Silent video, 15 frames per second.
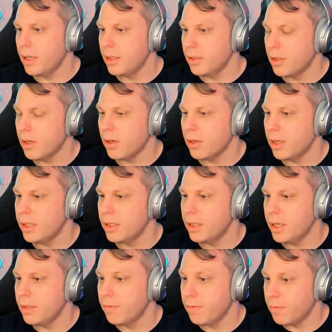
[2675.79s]
Dart
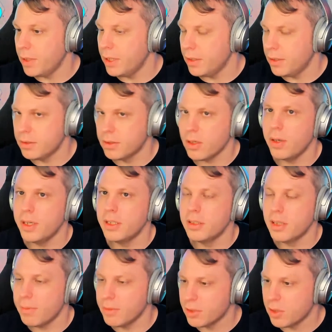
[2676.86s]
in
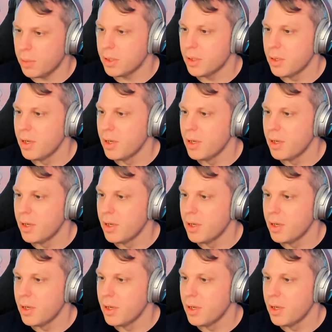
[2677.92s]
JavaScript,